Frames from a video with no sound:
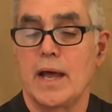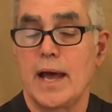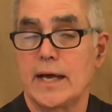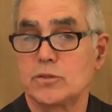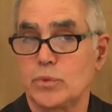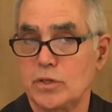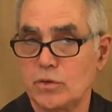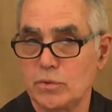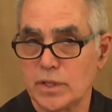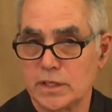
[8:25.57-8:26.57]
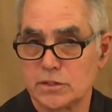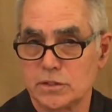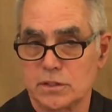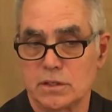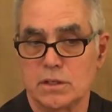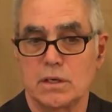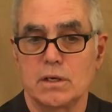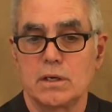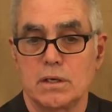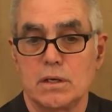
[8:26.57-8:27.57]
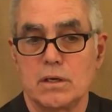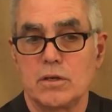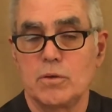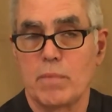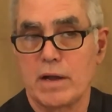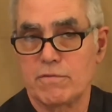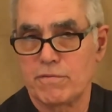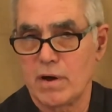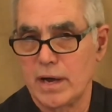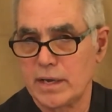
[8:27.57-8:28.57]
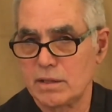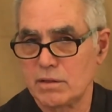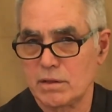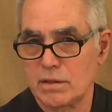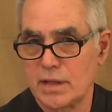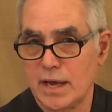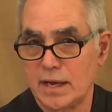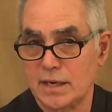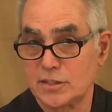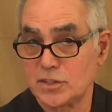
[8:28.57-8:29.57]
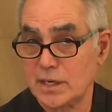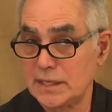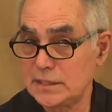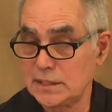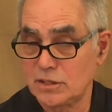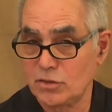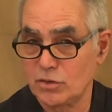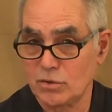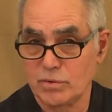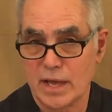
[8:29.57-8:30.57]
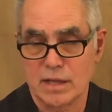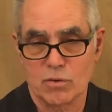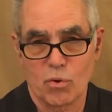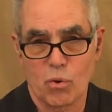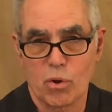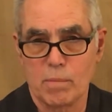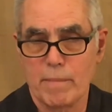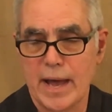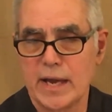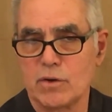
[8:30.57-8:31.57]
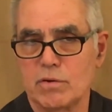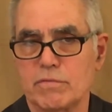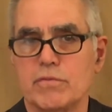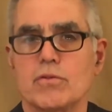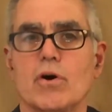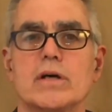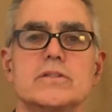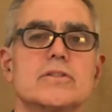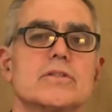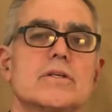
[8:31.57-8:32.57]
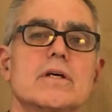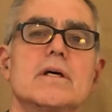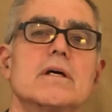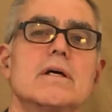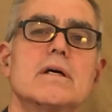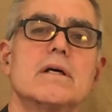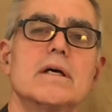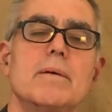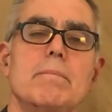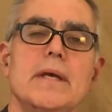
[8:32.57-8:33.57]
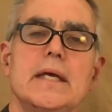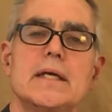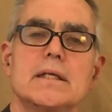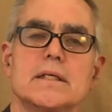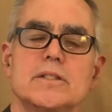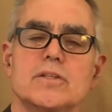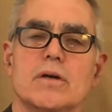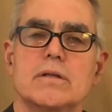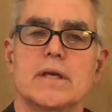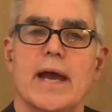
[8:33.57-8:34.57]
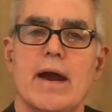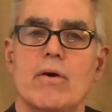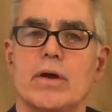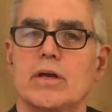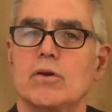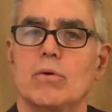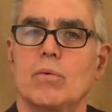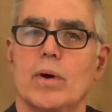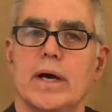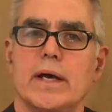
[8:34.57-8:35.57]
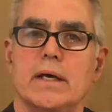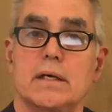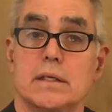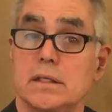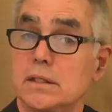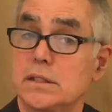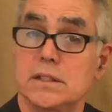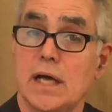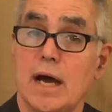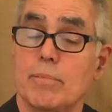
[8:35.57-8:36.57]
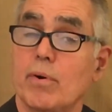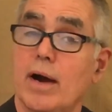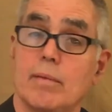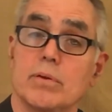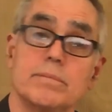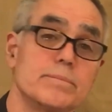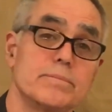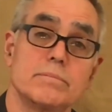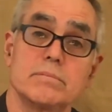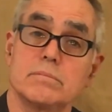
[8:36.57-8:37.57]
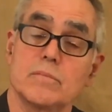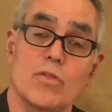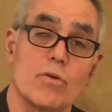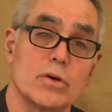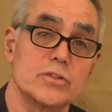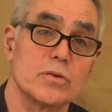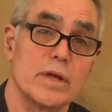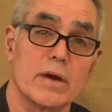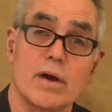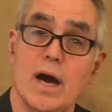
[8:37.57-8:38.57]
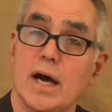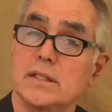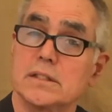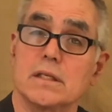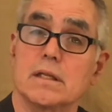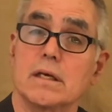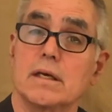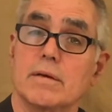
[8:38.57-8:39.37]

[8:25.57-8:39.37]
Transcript: As we do this, you might find that it's not easy to do, that all manner of thoughts immediately start carrying you away. And this is not a problem. Thoughts are there constantly.